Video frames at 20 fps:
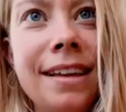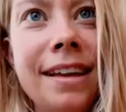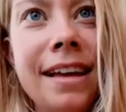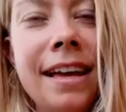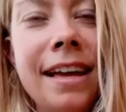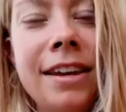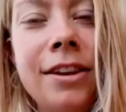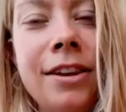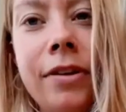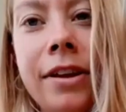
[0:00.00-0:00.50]

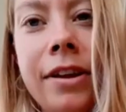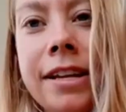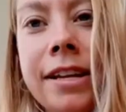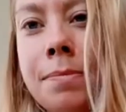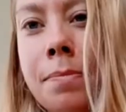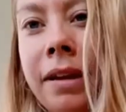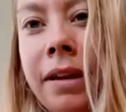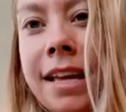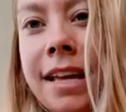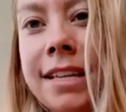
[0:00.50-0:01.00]
and know that it's a
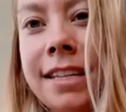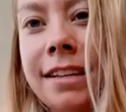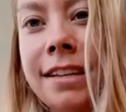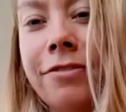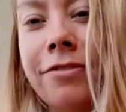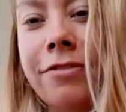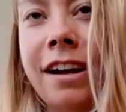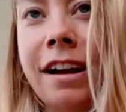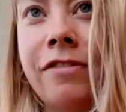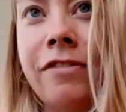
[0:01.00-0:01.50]
blessing
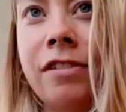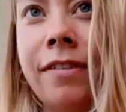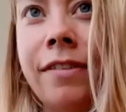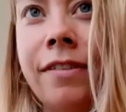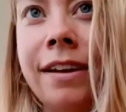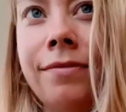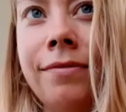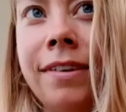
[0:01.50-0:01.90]
for everyone